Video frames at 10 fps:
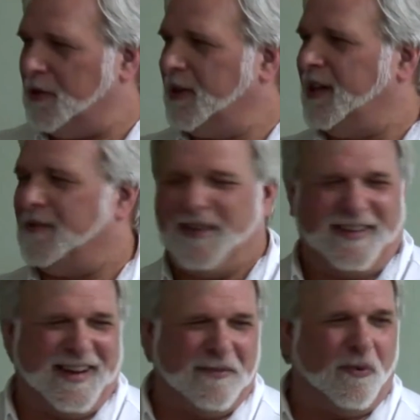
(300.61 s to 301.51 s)
Okay,
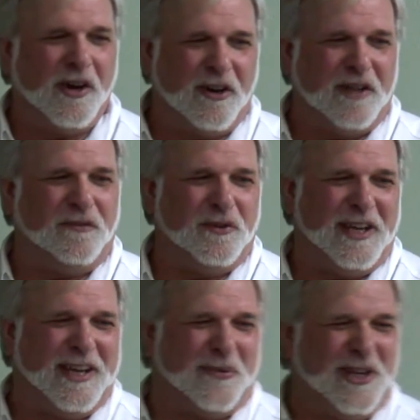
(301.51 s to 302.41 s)
I wondered if you
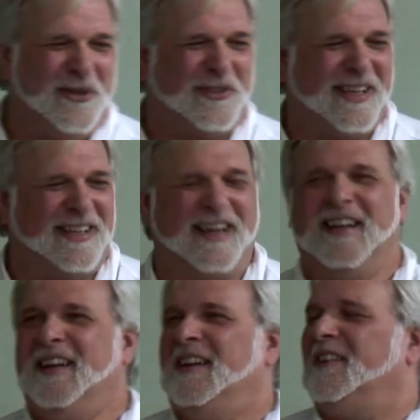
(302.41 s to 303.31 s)
did when you said that.